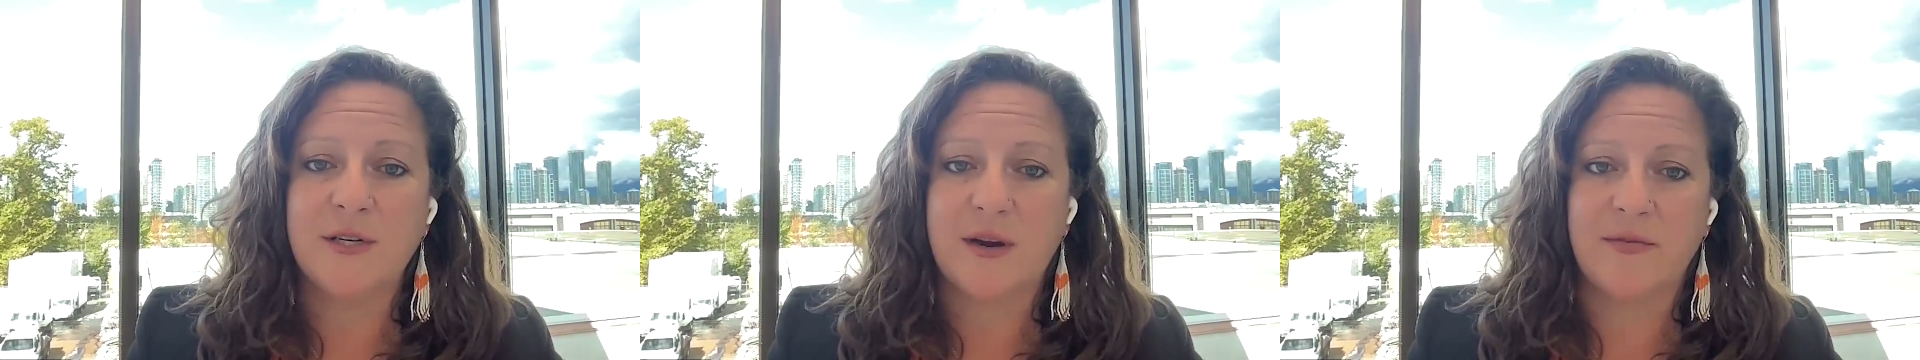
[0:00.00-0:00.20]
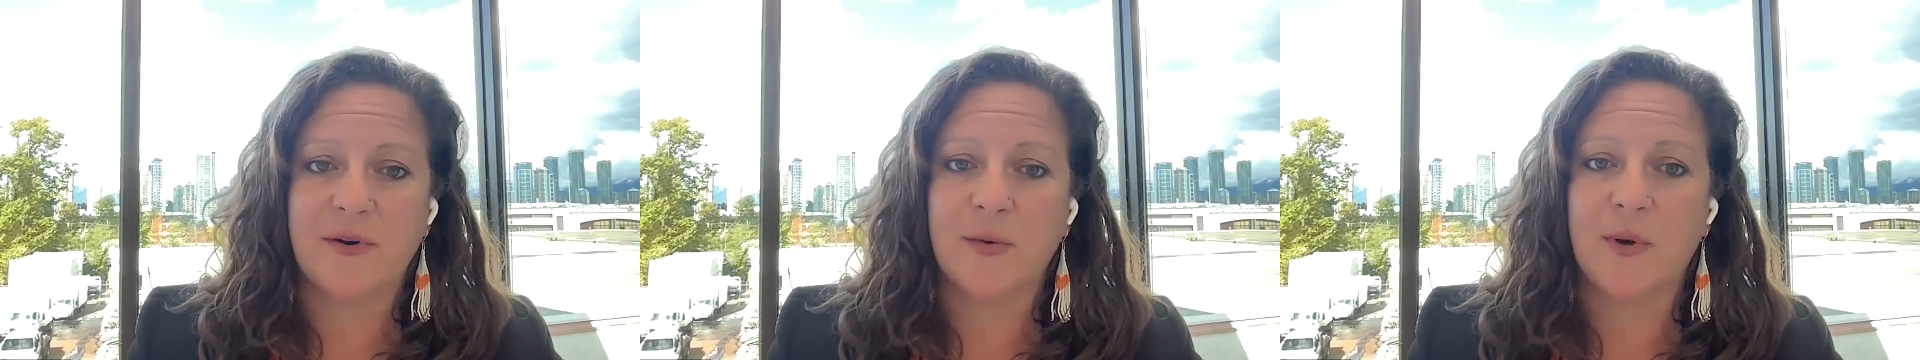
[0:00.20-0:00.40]

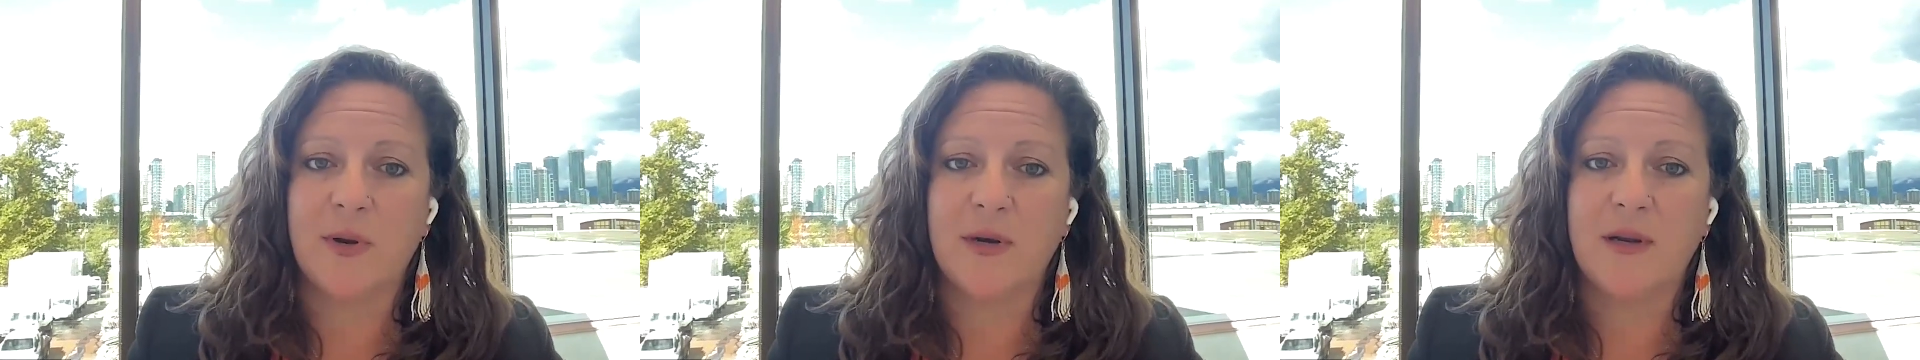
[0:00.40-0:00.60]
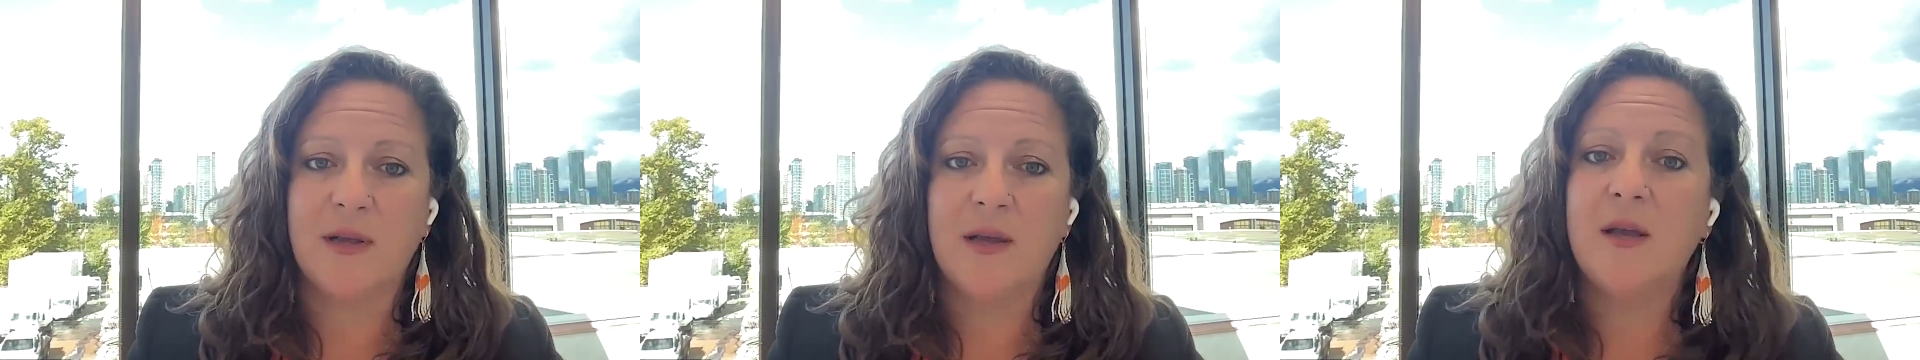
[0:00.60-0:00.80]

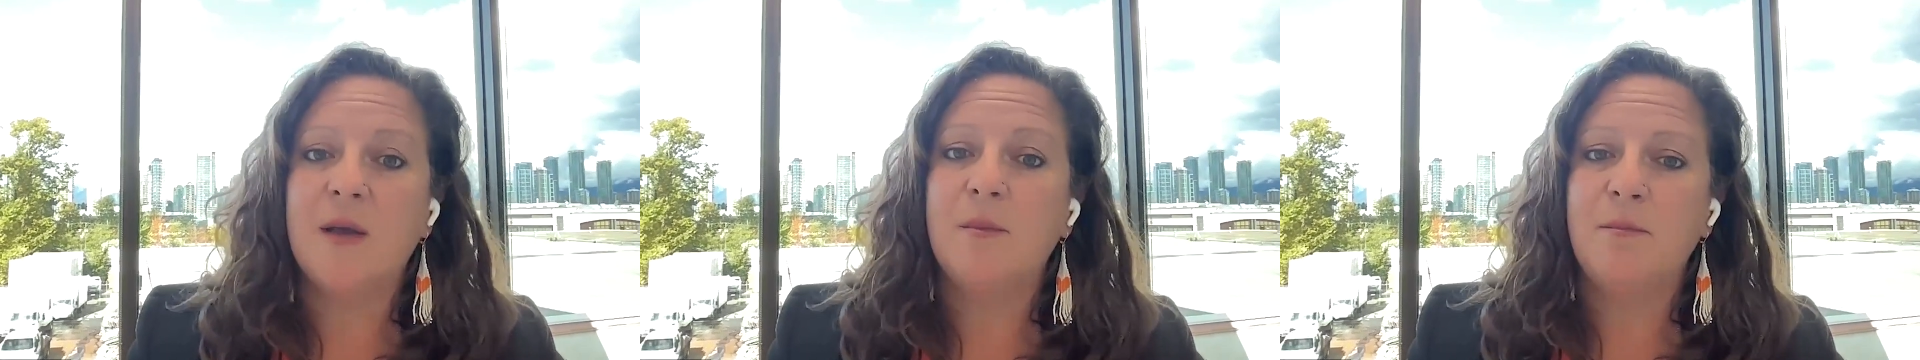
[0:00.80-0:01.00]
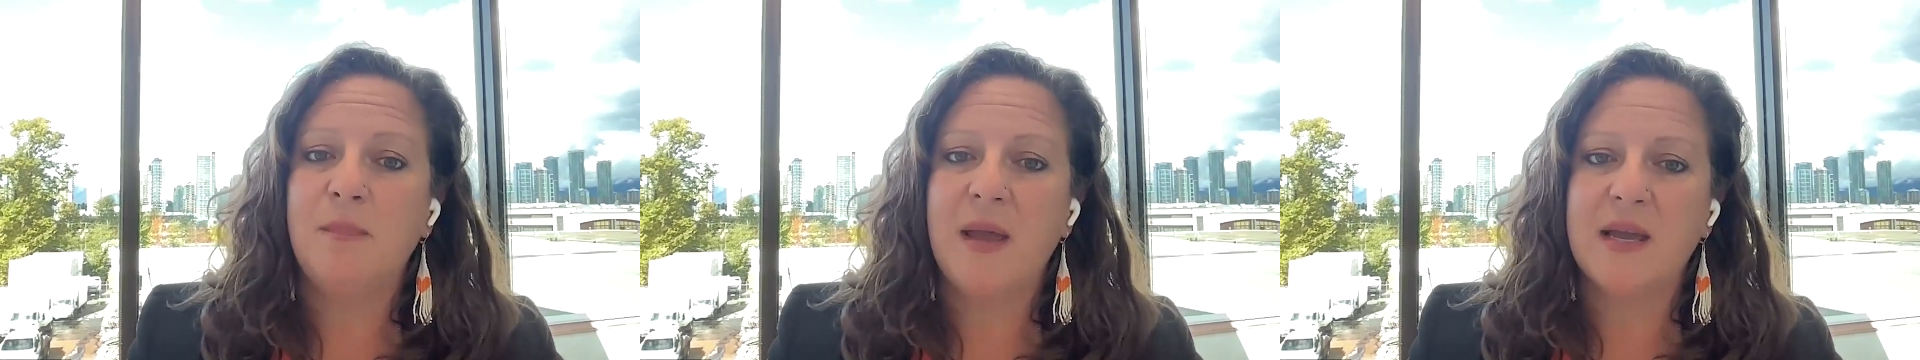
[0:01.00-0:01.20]
everyone
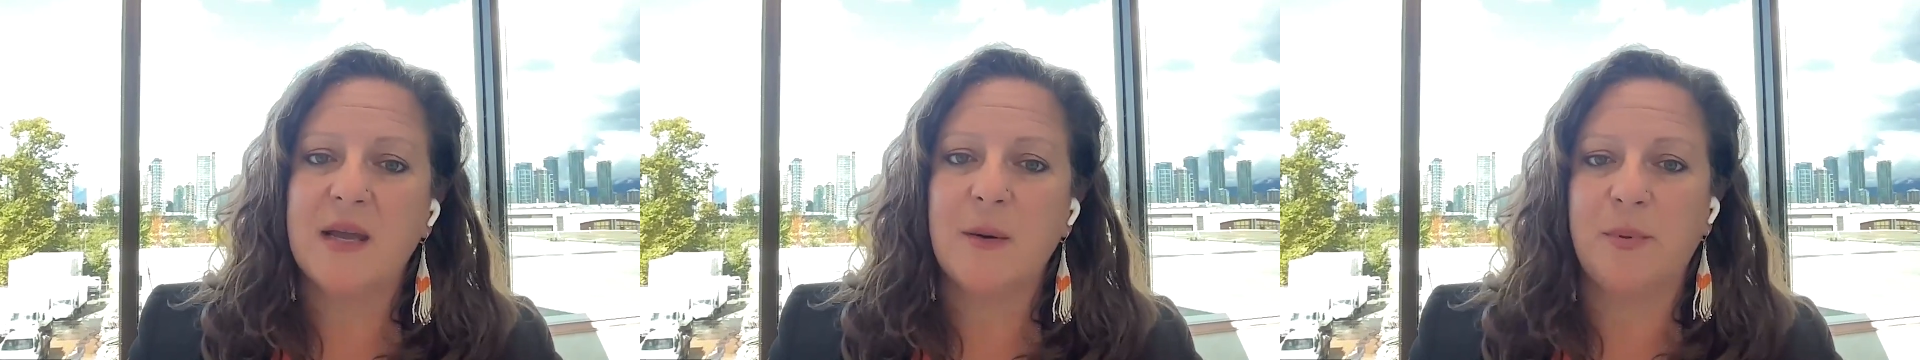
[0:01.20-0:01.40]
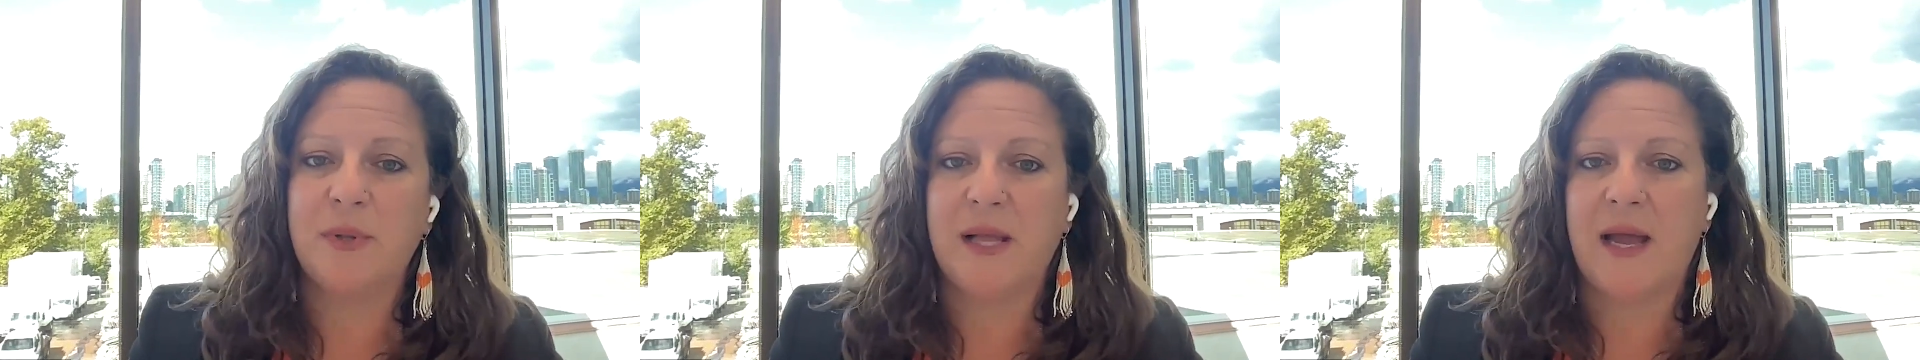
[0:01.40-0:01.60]
make
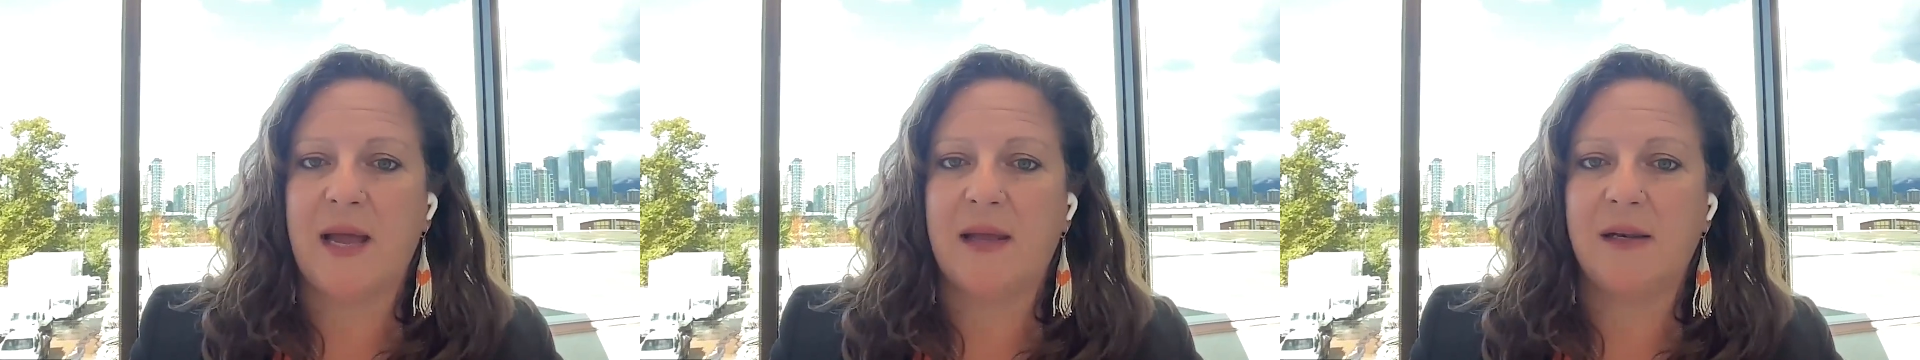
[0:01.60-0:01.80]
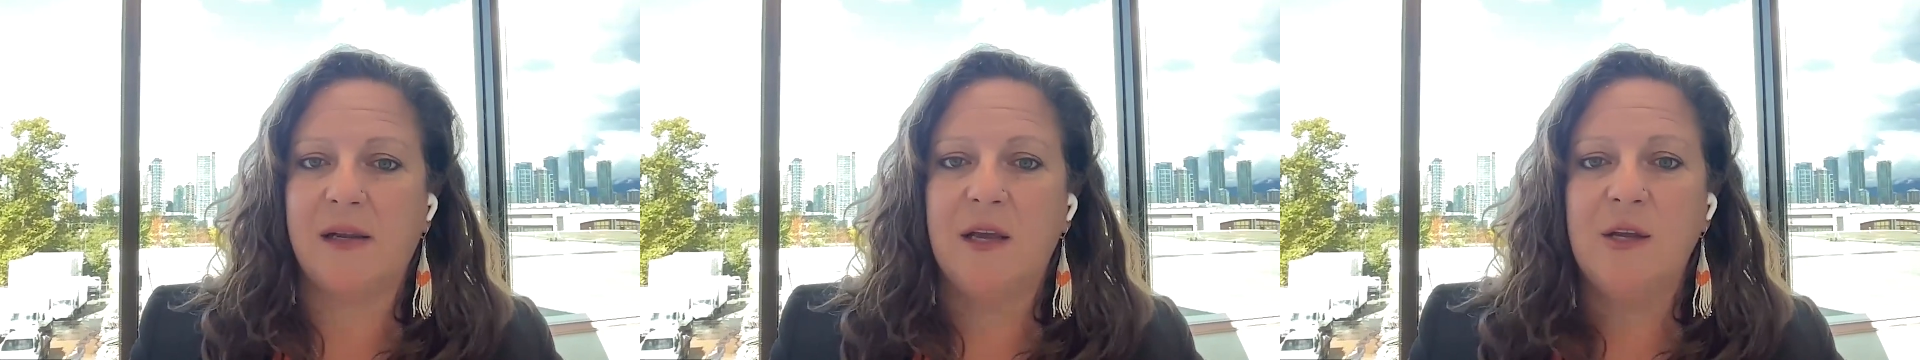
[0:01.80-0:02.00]
a
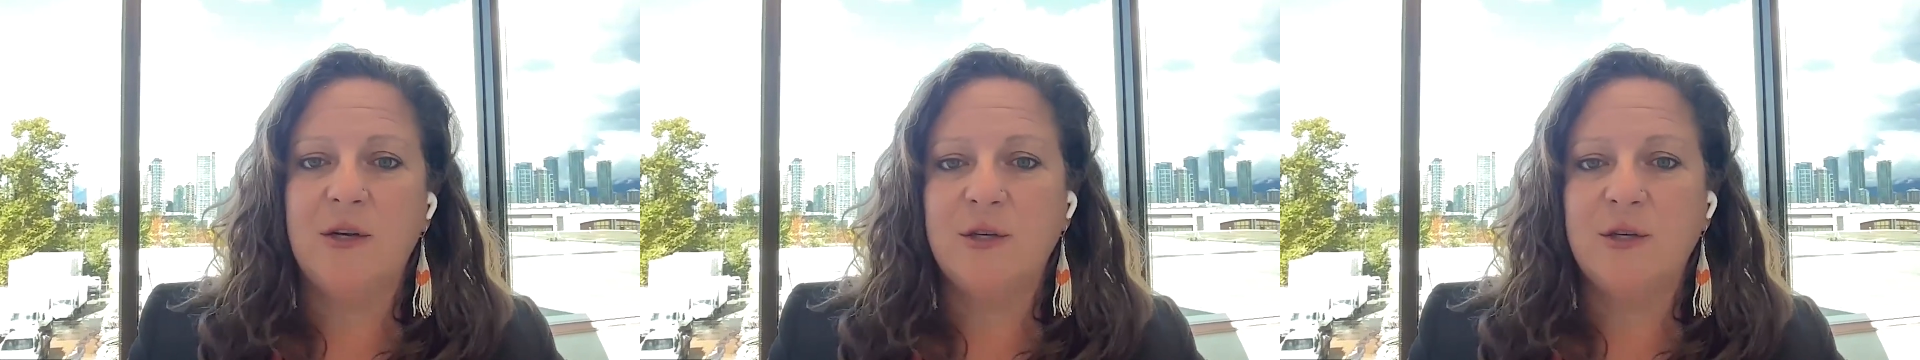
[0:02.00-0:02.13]
plan,